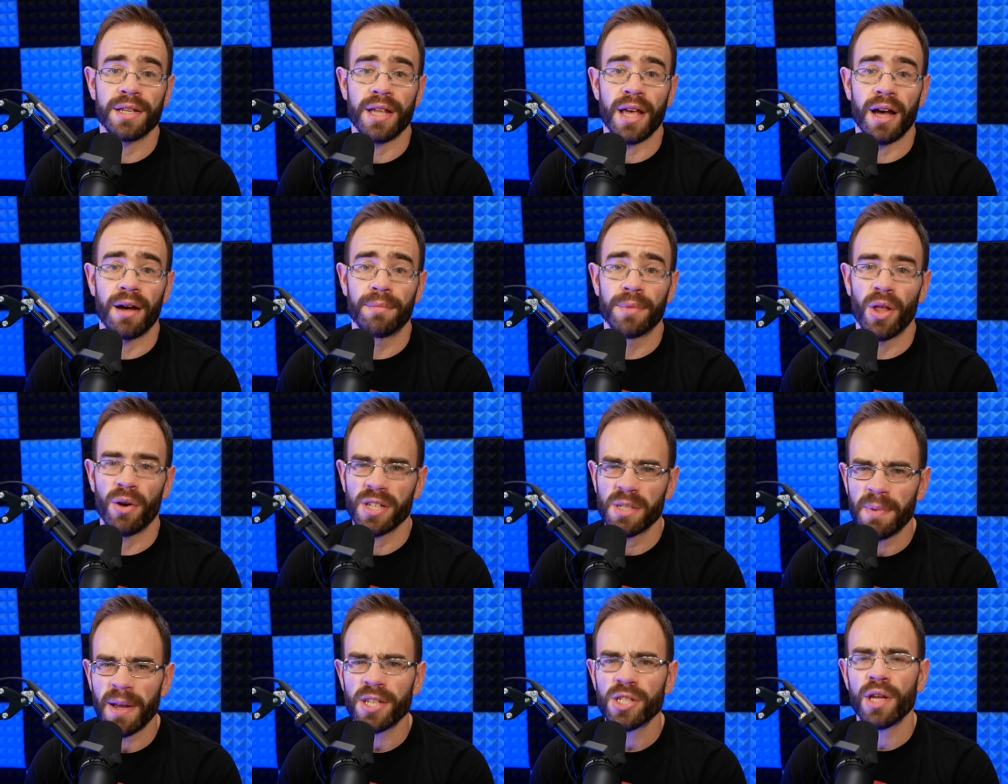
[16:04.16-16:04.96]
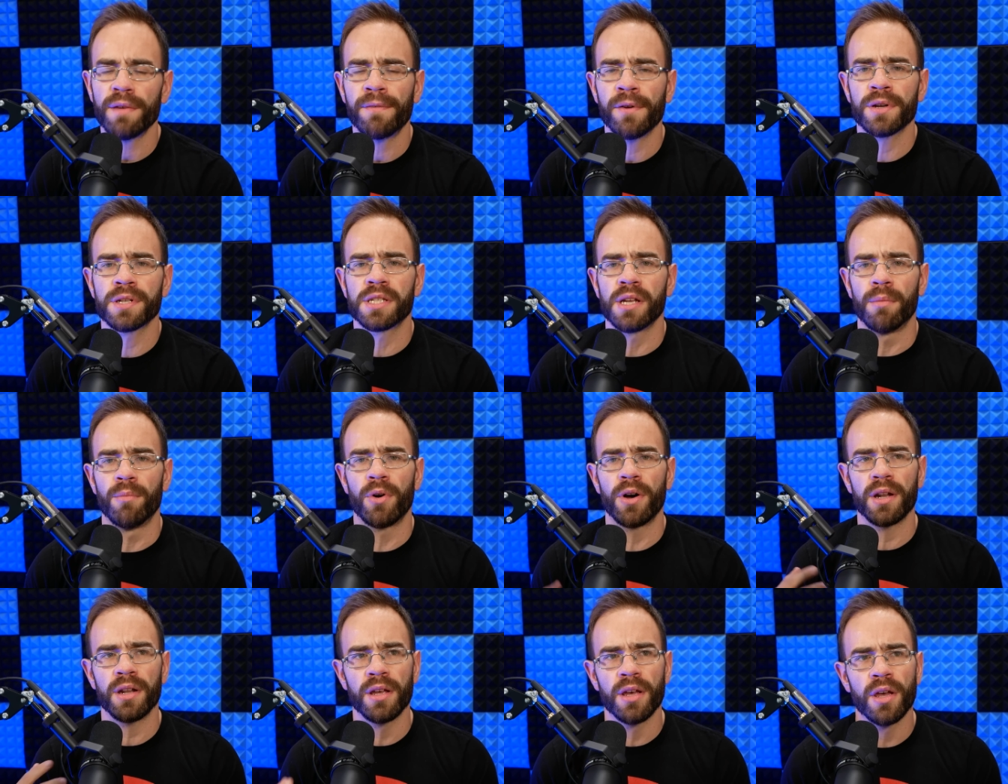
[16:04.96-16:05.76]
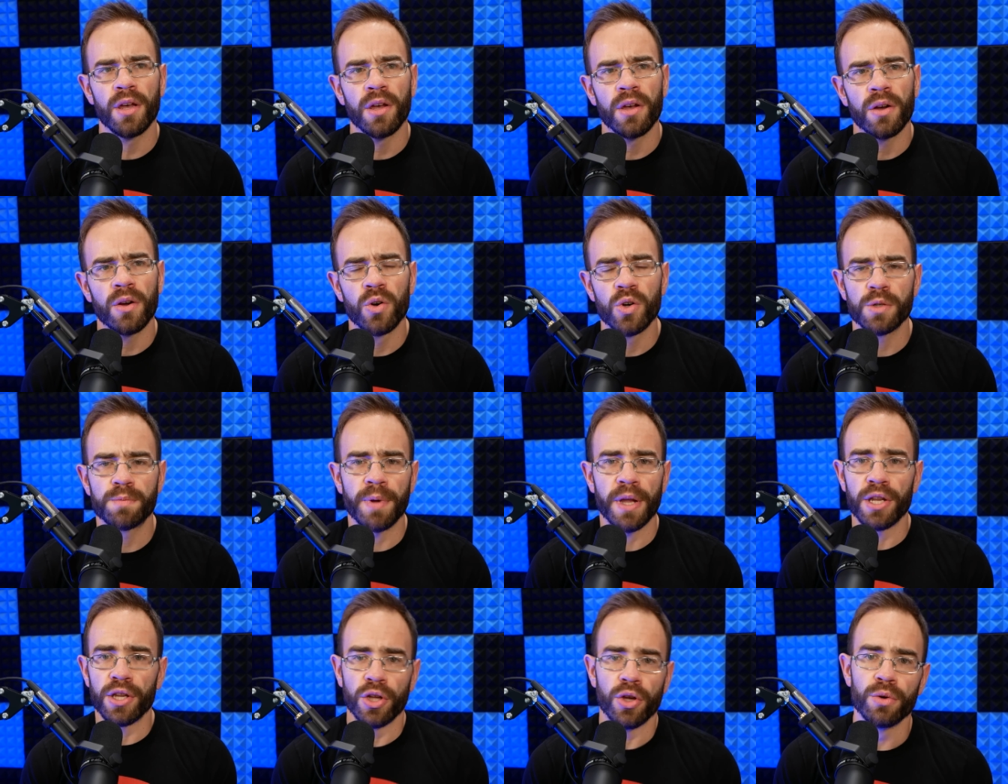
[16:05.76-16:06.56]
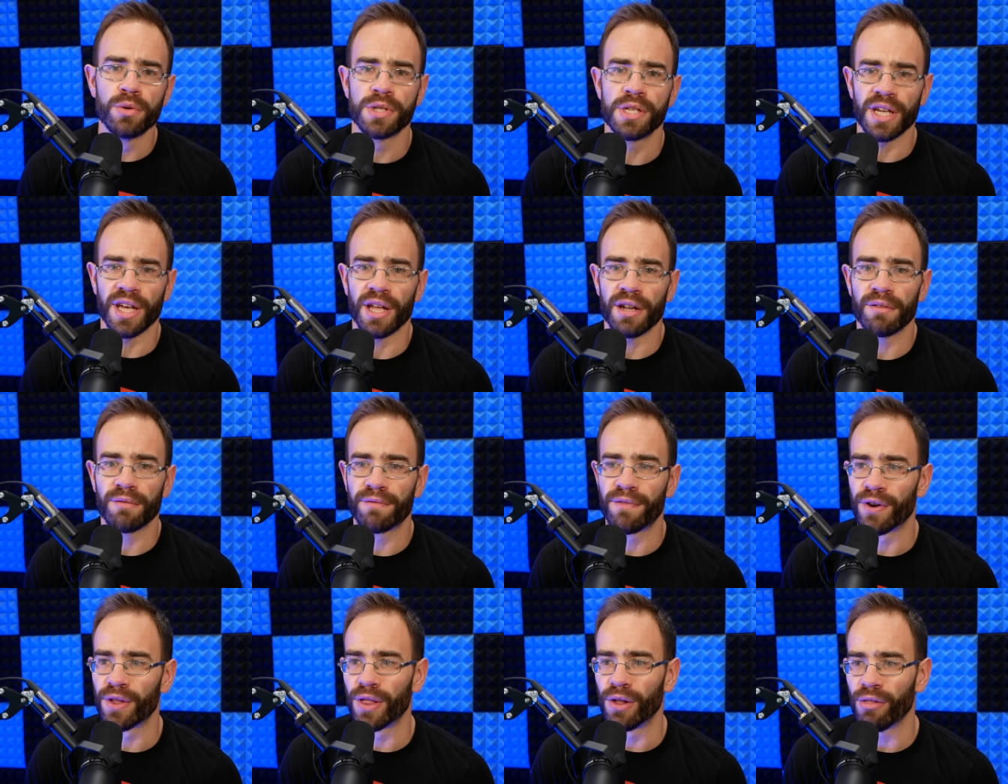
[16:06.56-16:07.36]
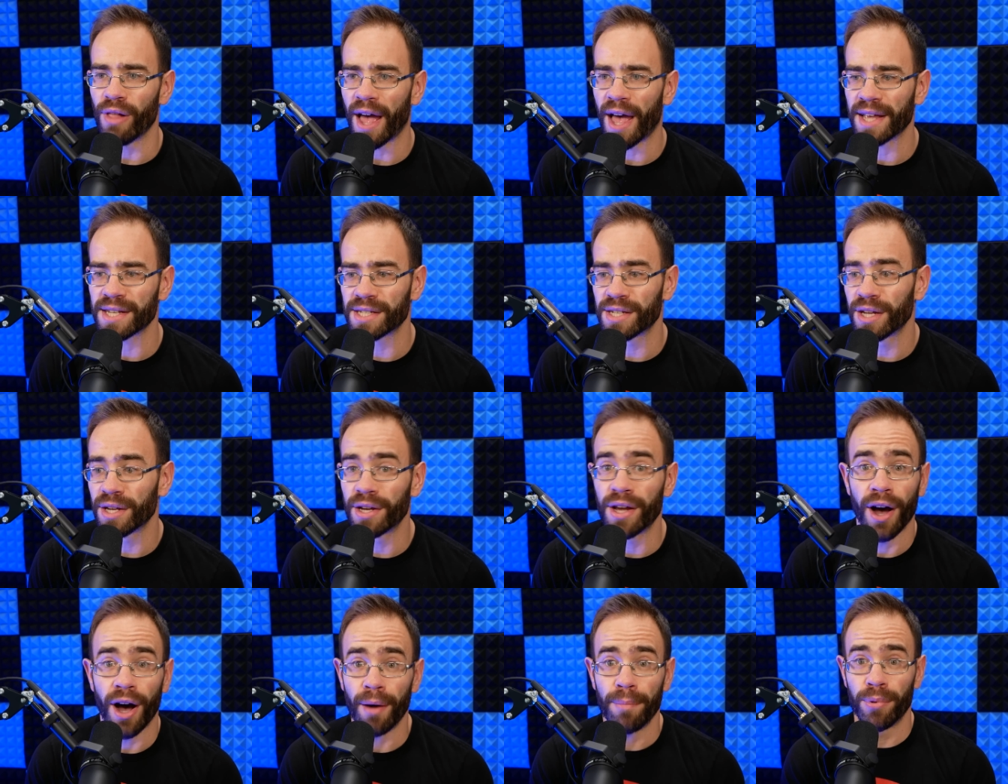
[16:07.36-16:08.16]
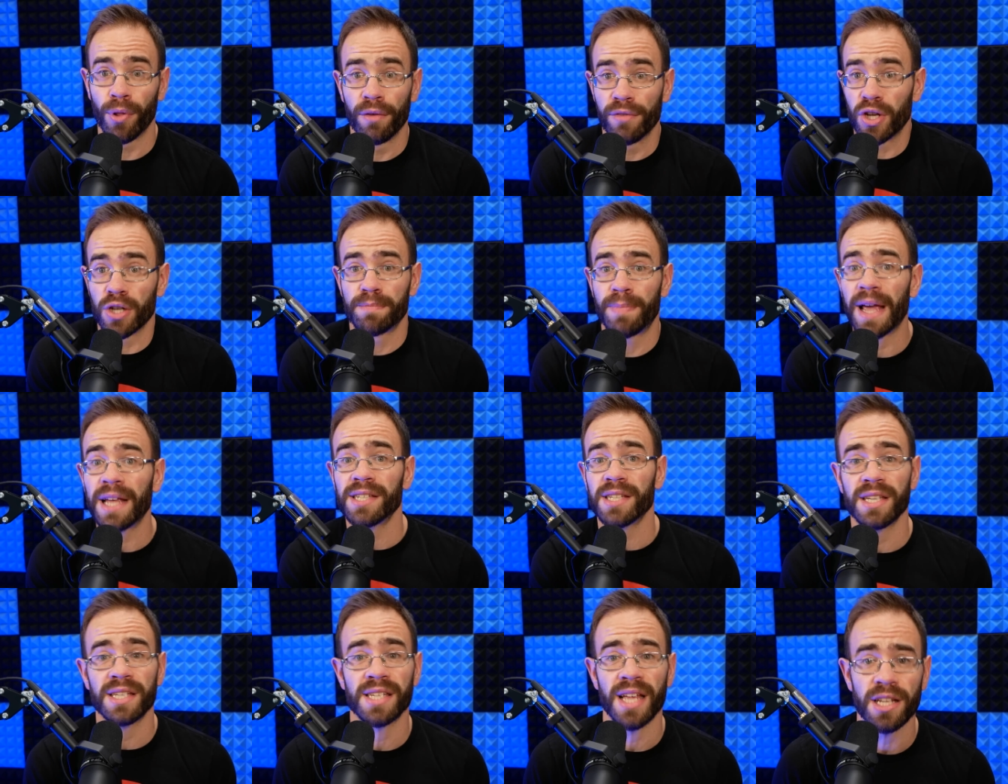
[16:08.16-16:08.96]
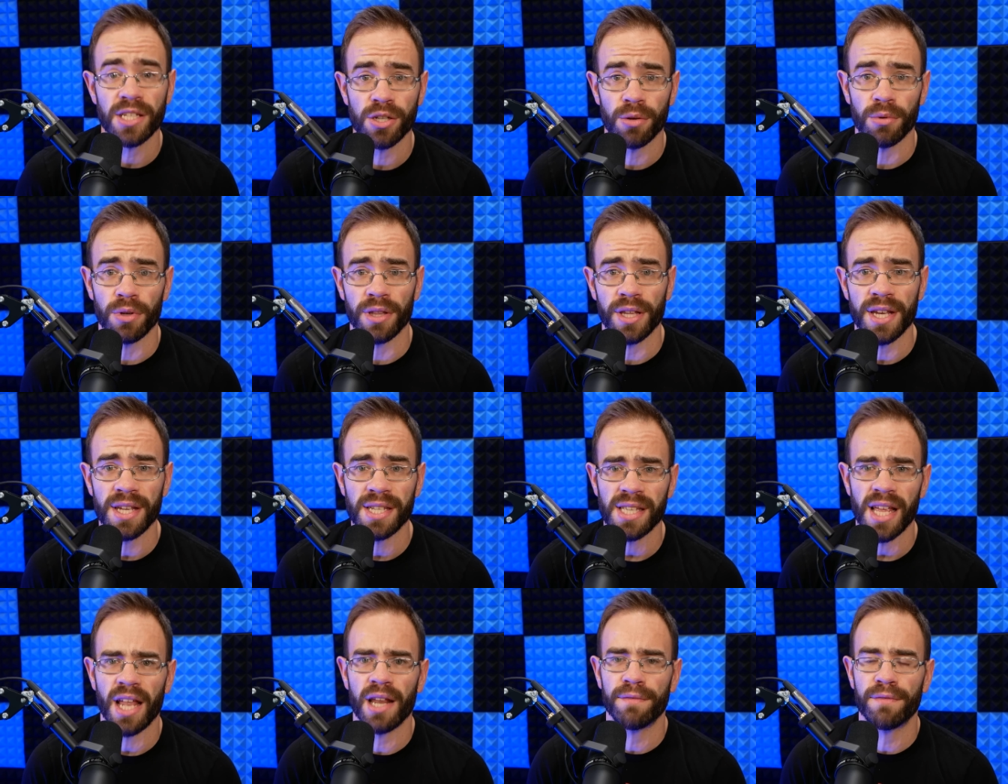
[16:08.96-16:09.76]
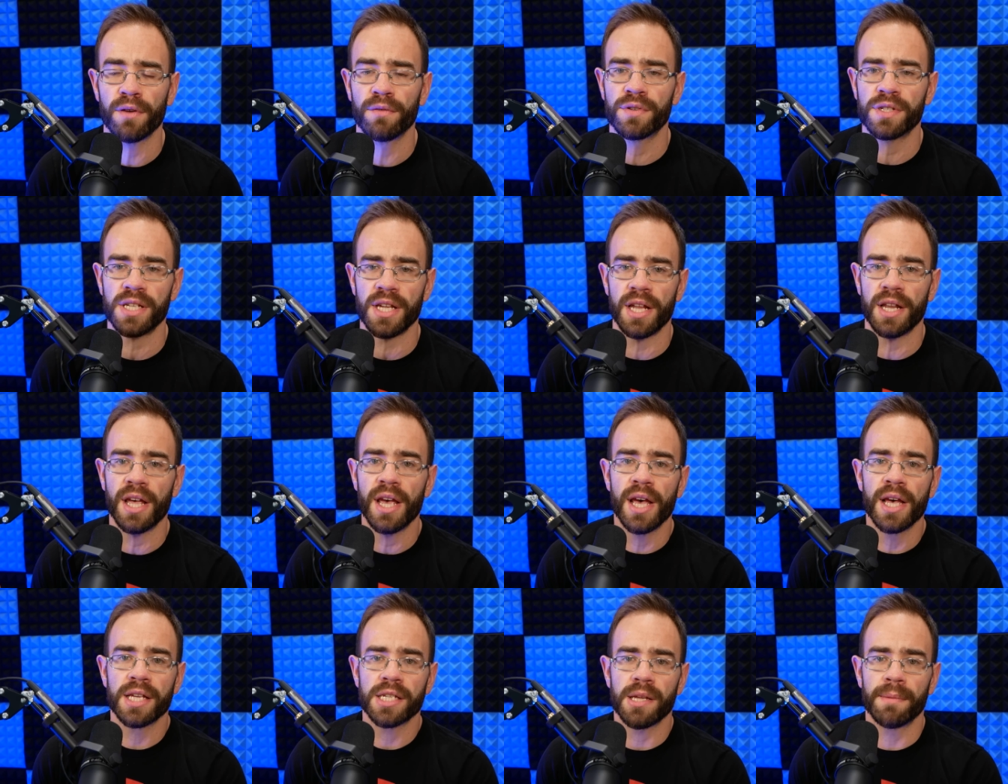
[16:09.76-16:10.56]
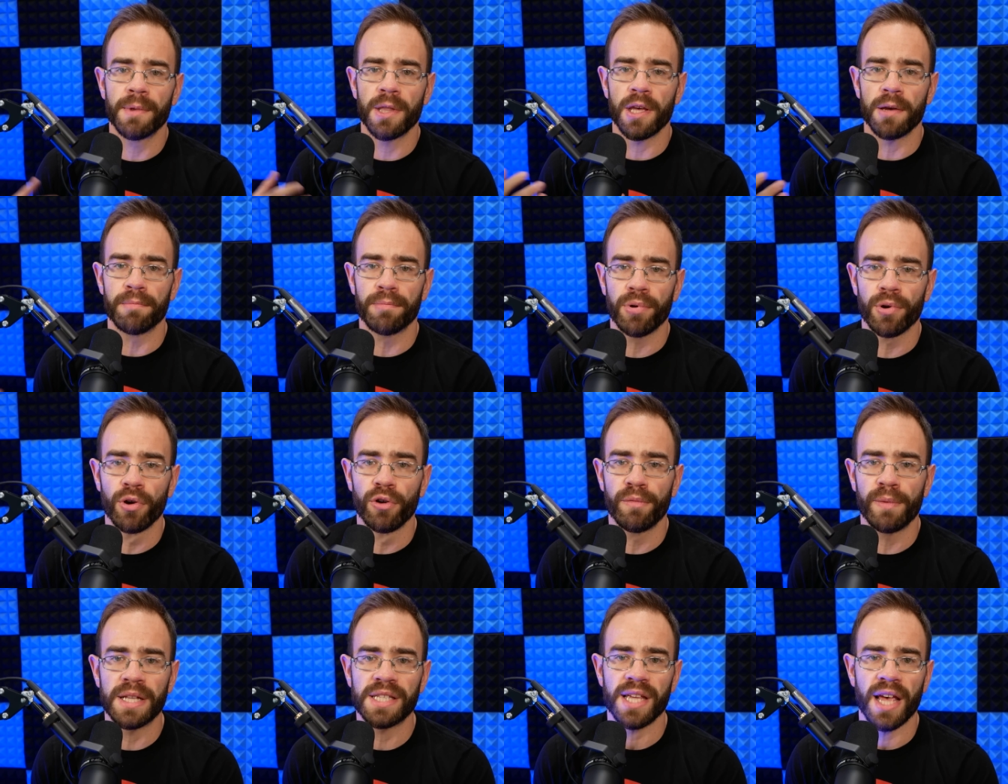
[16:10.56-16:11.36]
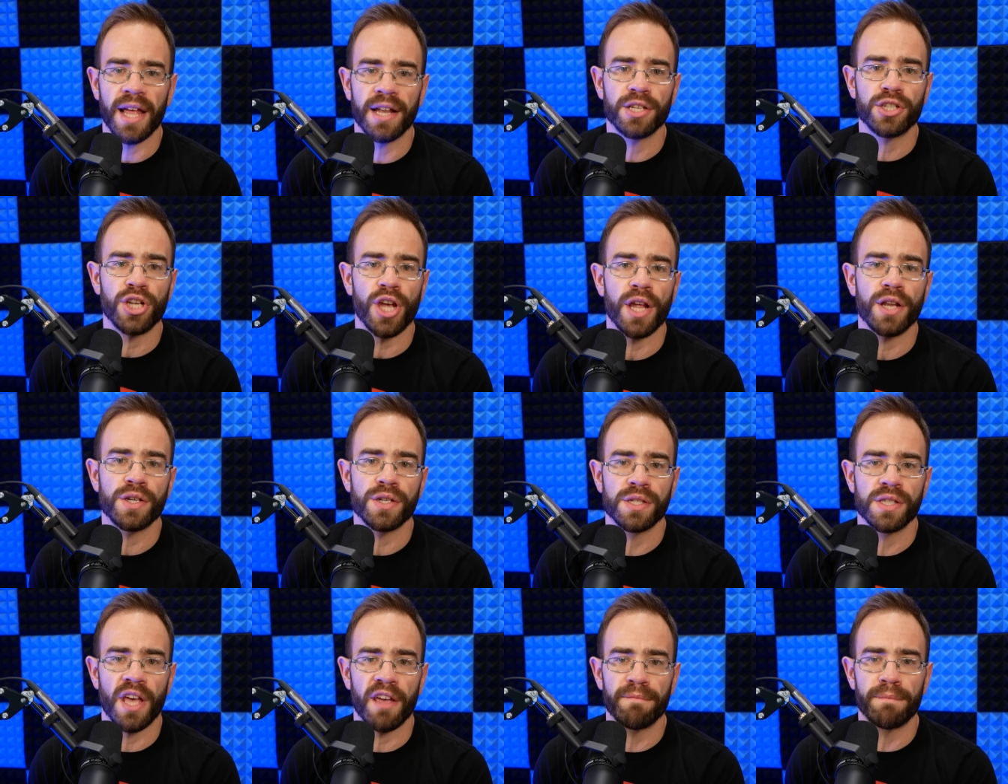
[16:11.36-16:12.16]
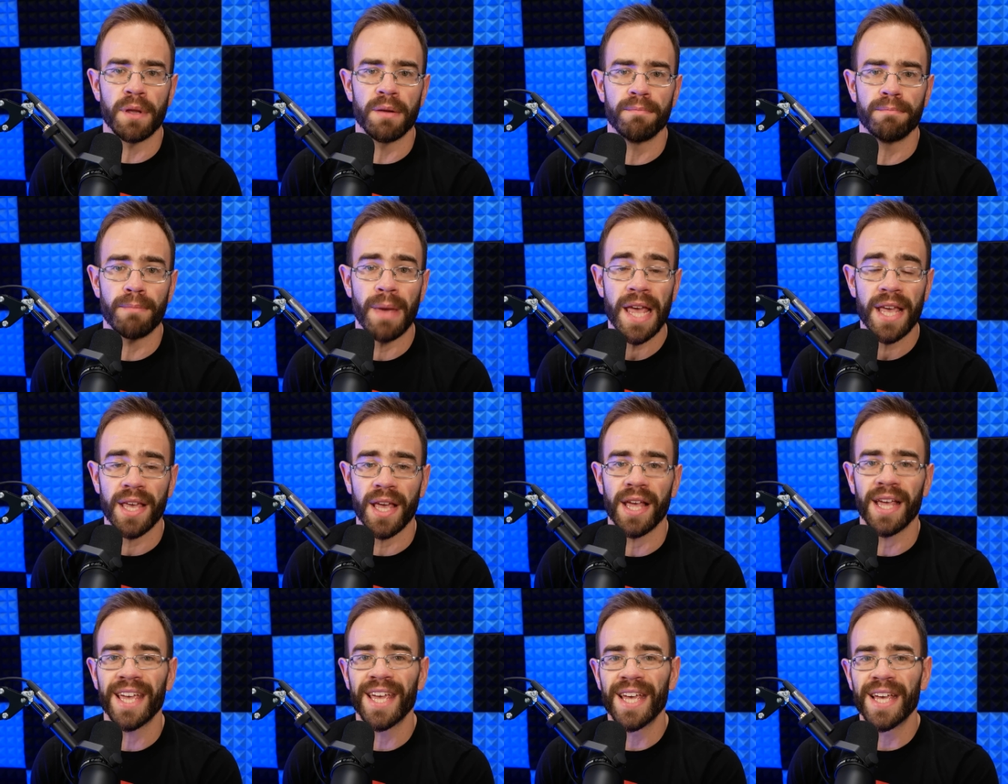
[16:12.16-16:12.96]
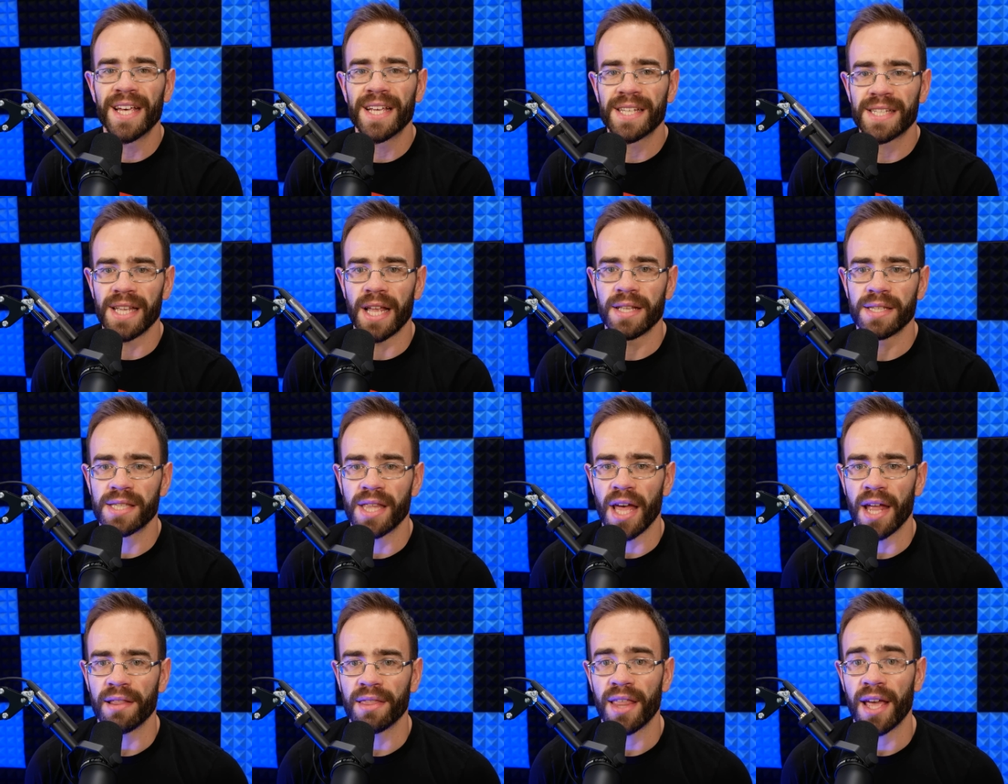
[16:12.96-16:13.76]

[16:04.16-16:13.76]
down below, especially if you're someone who's been using it for the last couple of years, basically since it released, and if you've seen some of the improvements and changes they've been making since then.